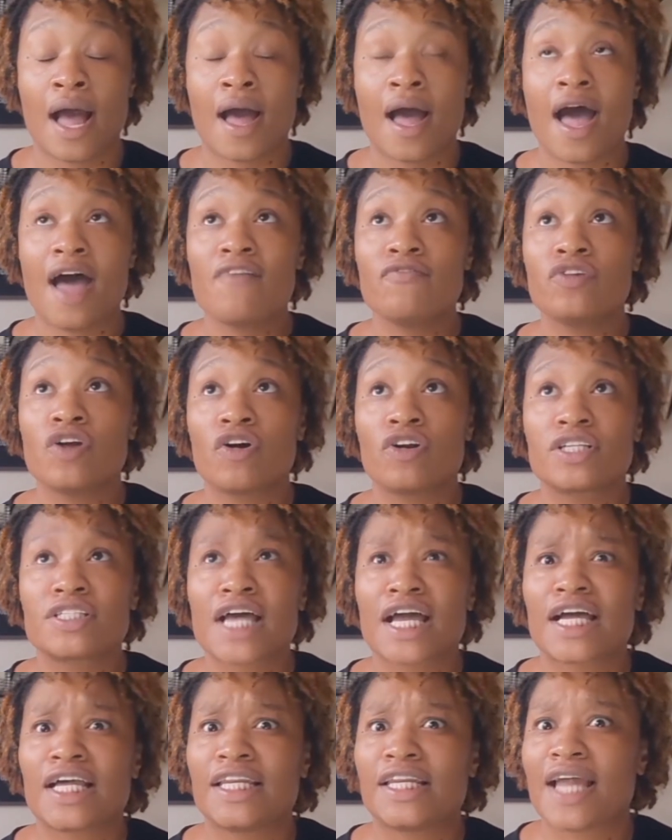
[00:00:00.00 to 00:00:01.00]
I've noticed,
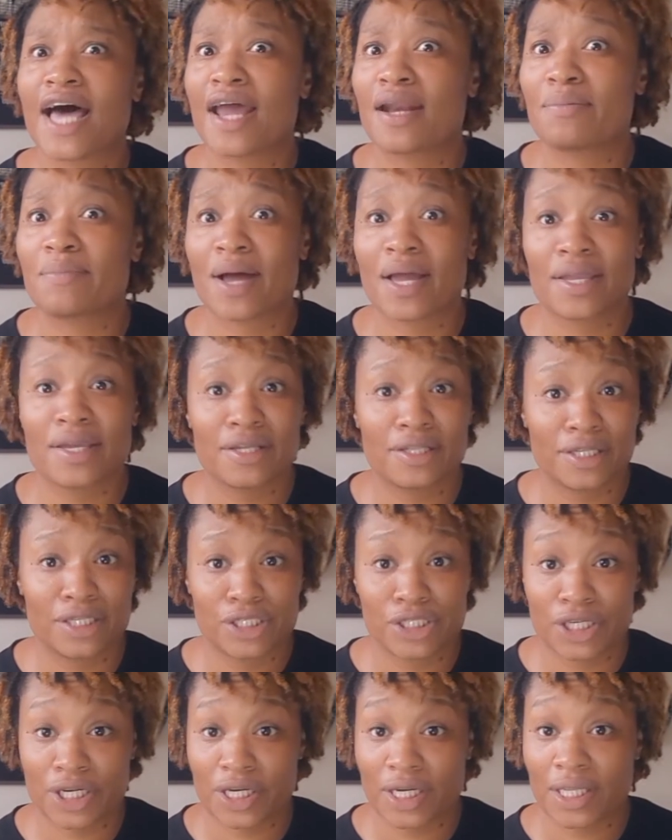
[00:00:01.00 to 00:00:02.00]
like, a lot of my healing
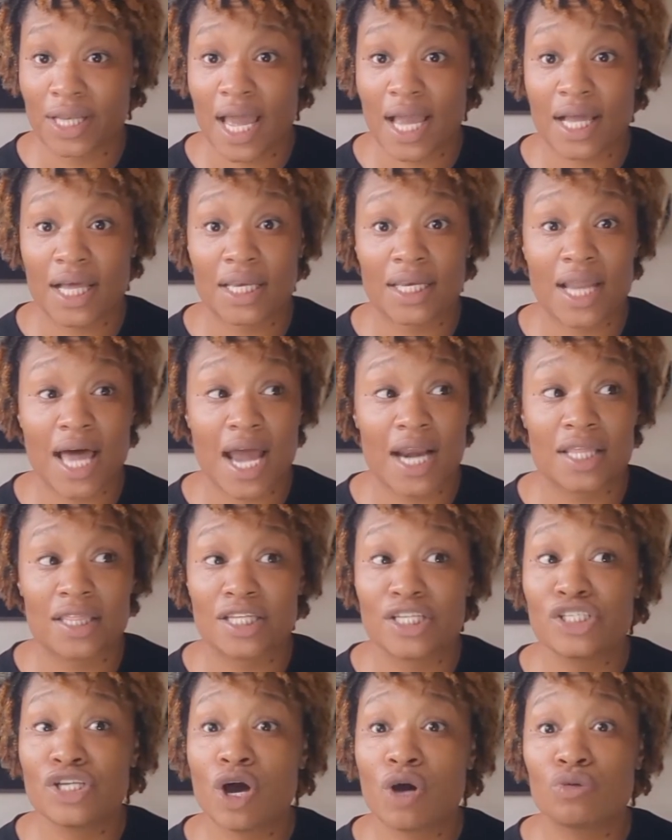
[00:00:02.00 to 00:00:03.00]
journey, like a lot of
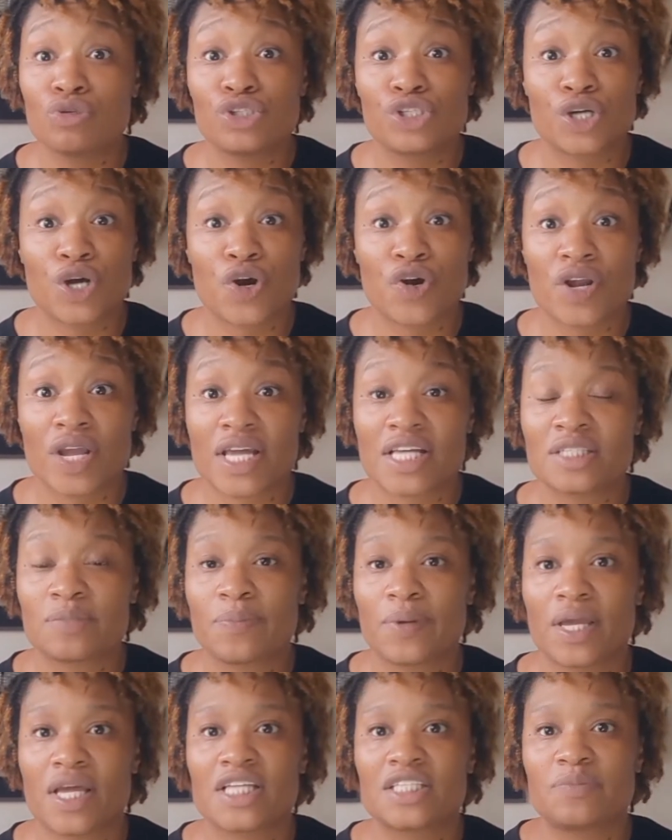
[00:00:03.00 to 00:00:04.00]
this whole journey is
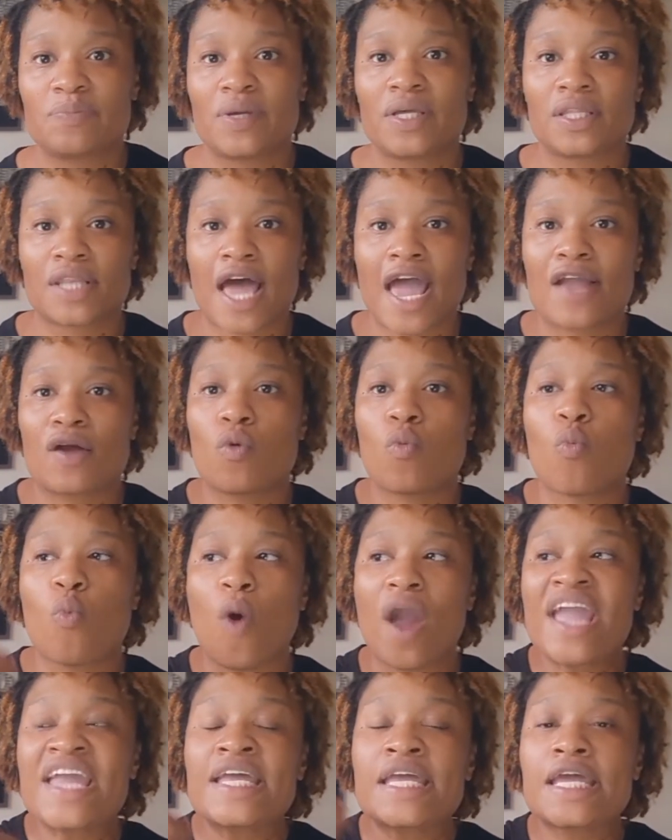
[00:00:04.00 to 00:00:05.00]
been like
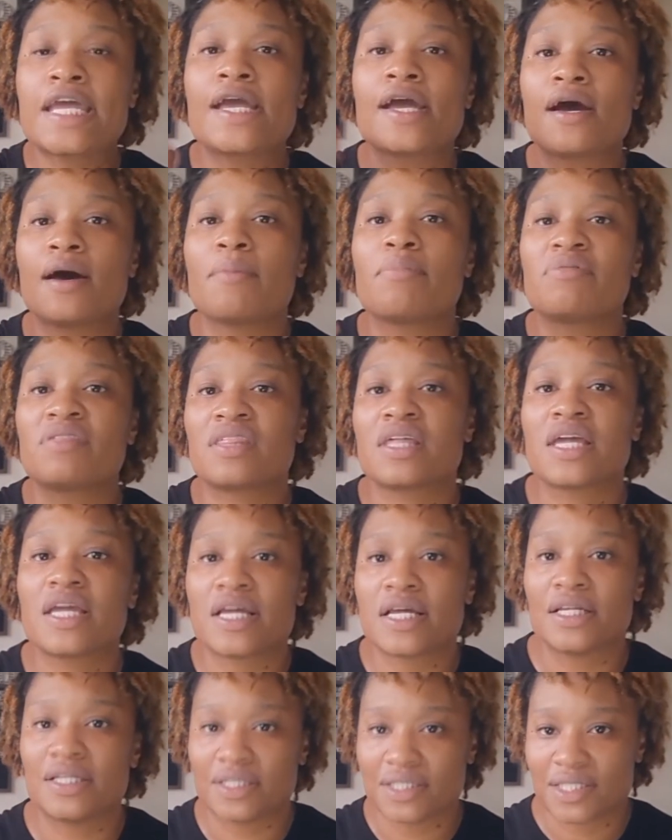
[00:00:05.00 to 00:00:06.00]
waking up
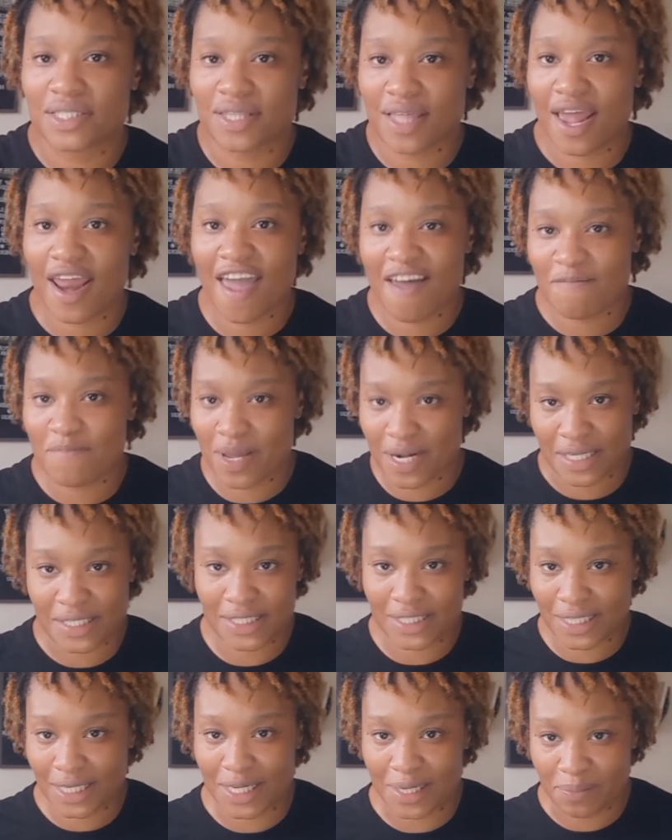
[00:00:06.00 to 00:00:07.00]
things that have been
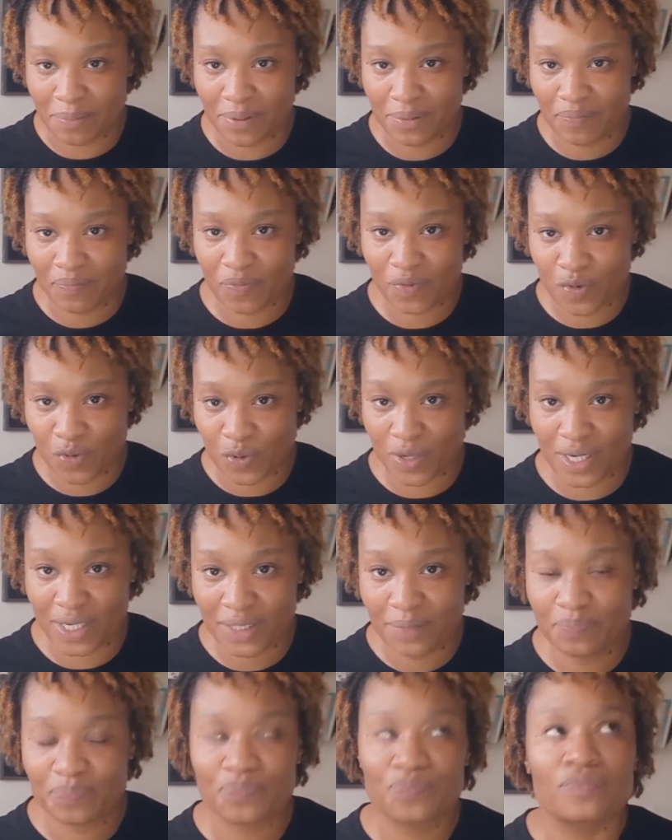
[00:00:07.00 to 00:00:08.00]
asleep,
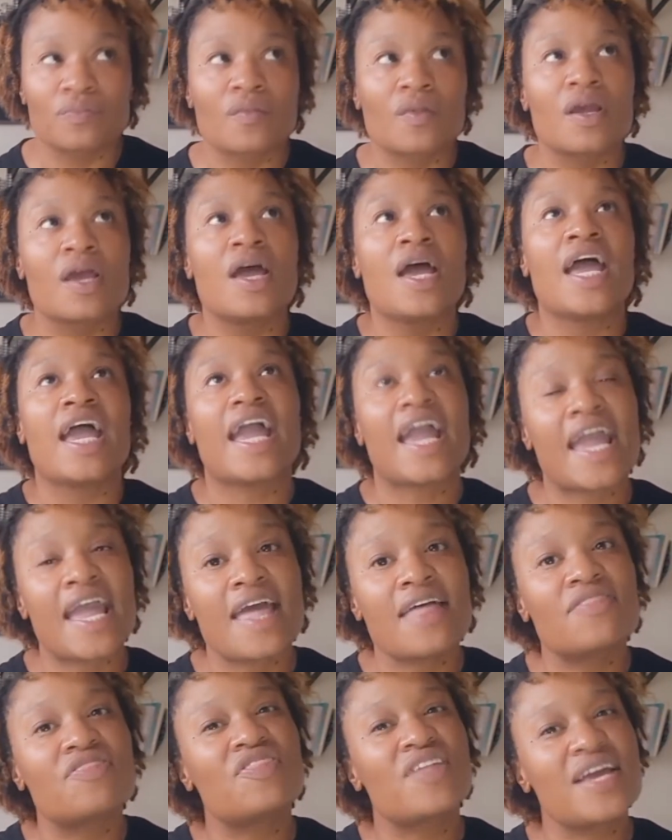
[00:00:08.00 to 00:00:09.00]
right?
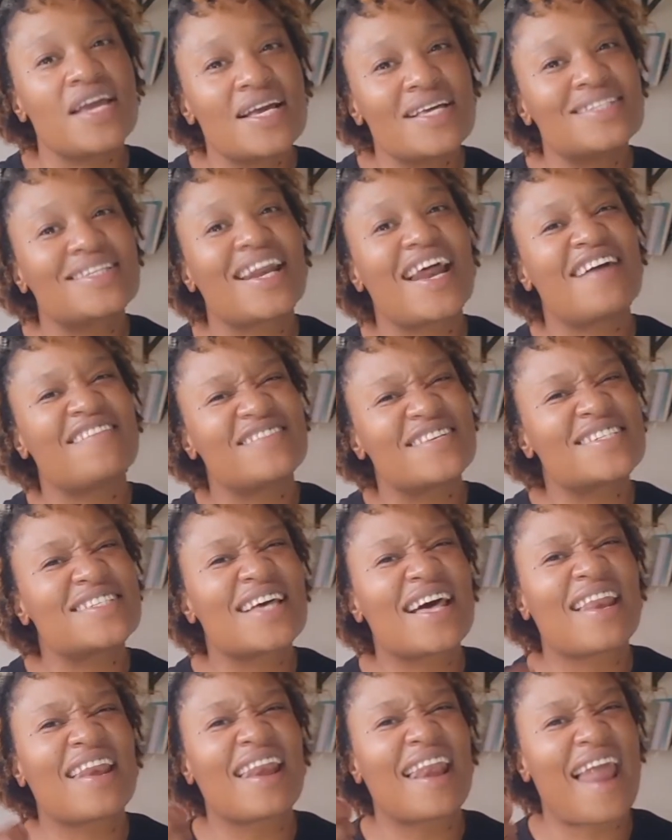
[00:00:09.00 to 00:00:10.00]
And things that I've just
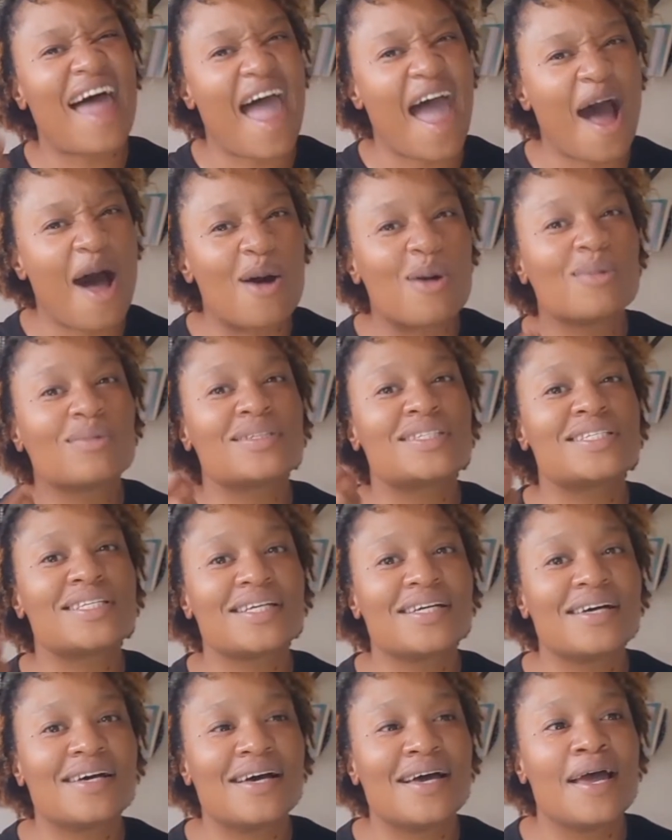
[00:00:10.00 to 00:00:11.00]
allowed
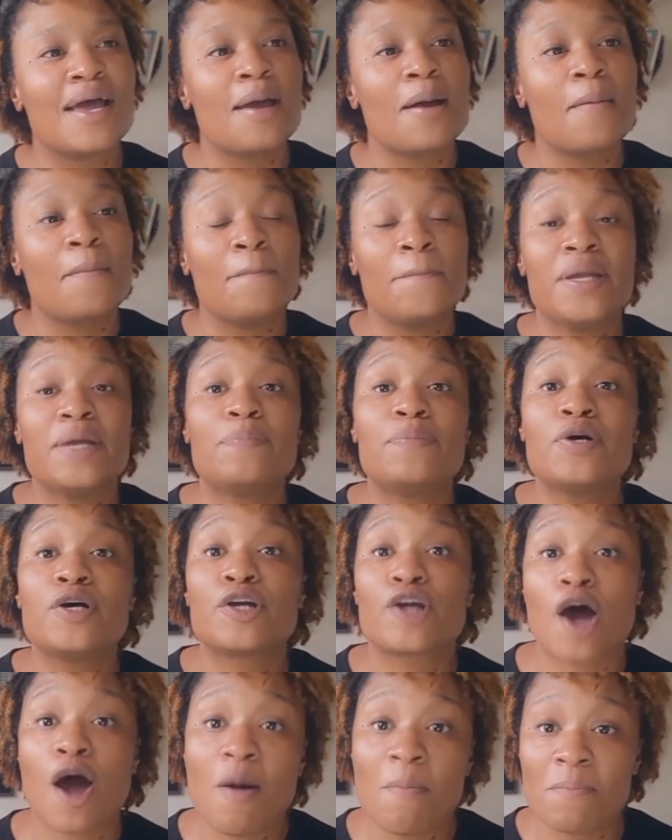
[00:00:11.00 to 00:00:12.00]
to be
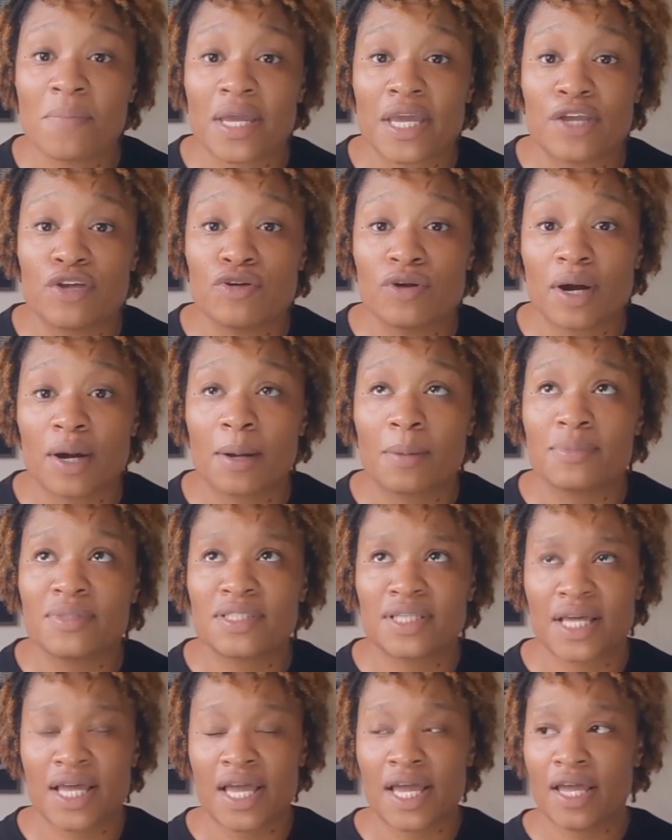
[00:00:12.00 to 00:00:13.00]
put on me. You know what I'm
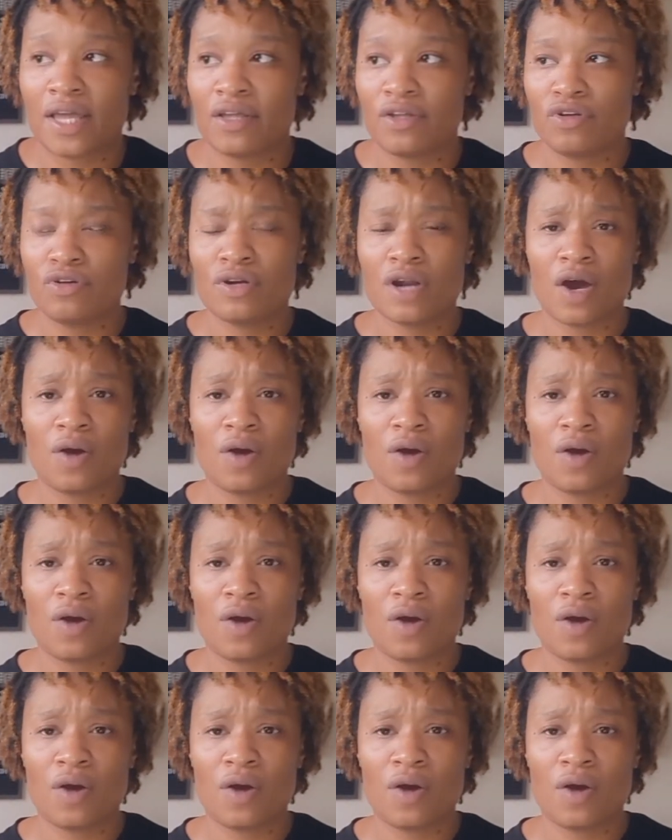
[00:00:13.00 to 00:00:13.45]
saying?